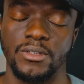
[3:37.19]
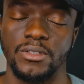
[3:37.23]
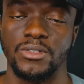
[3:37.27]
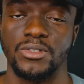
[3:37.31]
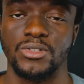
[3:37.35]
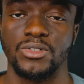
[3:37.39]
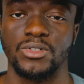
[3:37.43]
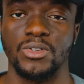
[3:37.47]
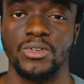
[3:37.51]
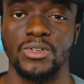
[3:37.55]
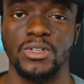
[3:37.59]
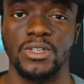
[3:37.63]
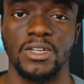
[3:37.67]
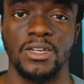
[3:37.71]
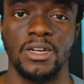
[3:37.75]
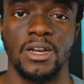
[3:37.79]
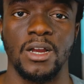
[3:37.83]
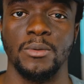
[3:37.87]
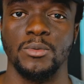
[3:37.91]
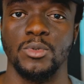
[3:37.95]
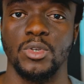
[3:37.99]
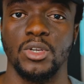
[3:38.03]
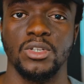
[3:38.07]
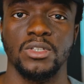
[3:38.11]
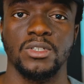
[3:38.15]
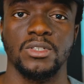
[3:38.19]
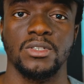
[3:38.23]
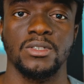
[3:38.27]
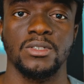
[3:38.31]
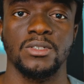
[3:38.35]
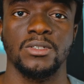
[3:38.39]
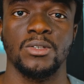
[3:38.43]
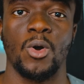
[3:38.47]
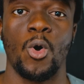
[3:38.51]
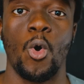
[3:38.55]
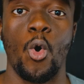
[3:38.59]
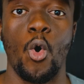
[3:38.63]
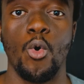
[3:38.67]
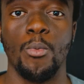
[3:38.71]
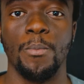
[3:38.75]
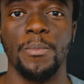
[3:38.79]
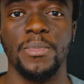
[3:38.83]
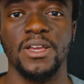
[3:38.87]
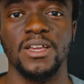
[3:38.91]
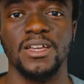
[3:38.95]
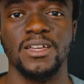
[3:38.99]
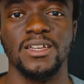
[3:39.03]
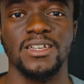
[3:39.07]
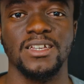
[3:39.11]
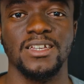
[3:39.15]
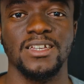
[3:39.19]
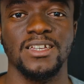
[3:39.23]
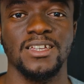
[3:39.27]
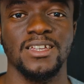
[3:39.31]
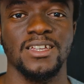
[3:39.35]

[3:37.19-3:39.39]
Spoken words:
So yeah, I'm just hoping